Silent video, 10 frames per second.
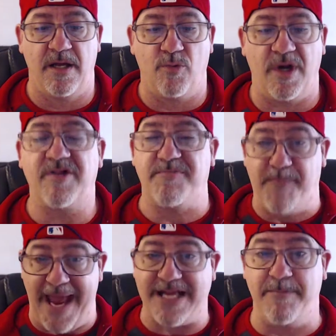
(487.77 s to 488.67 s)

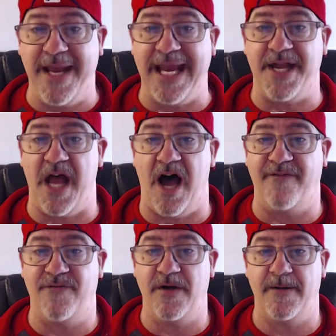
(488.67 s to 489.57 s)
respect me enough